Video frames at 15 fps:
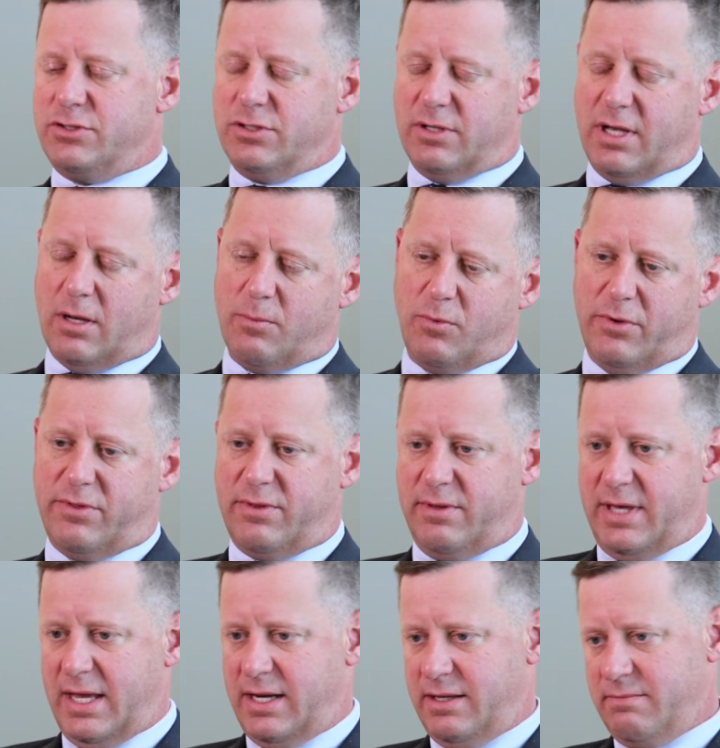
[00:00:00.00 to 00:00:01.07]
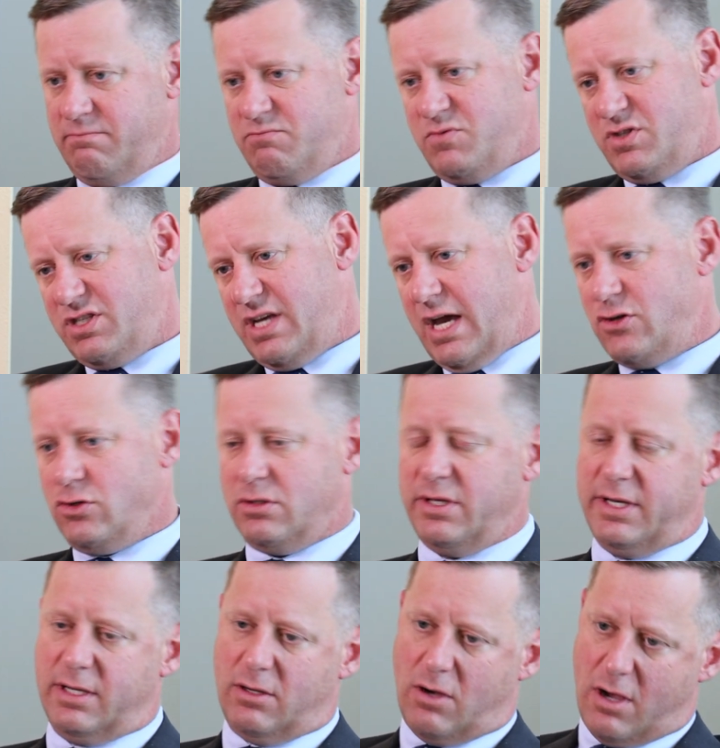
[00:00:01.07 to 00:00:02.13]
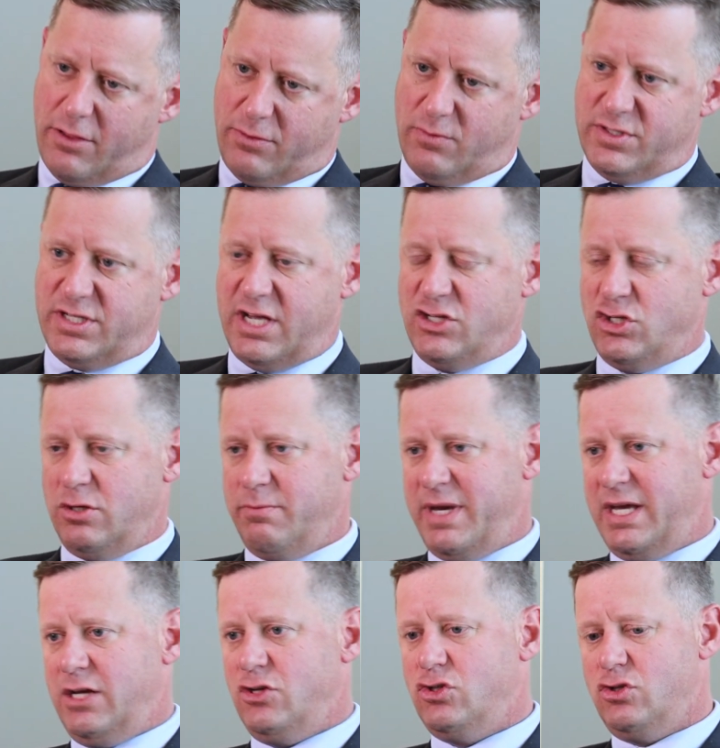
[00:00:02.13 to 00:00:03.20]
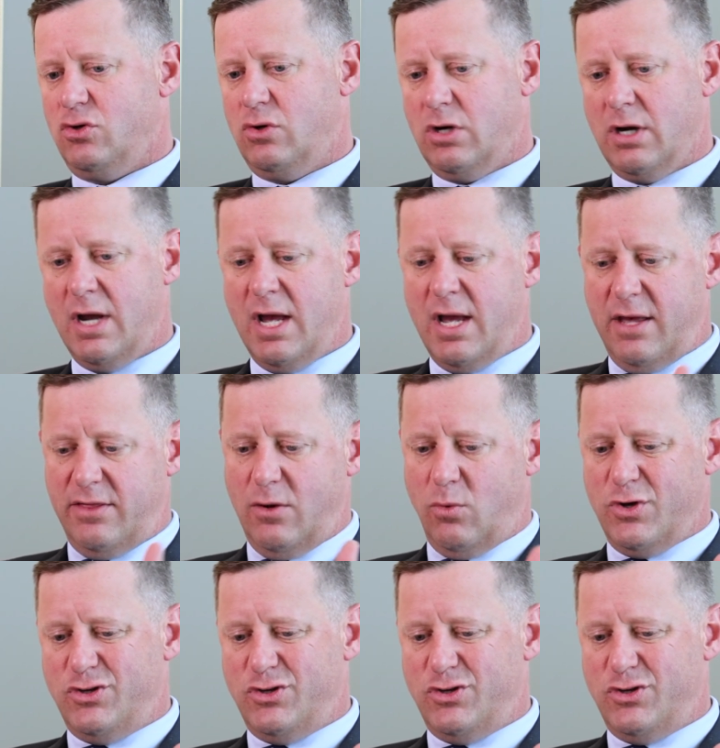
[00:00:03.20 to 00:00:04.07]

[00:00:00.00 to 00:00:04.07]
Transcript: She'll help with getting scheduling and authorization, making sure that we're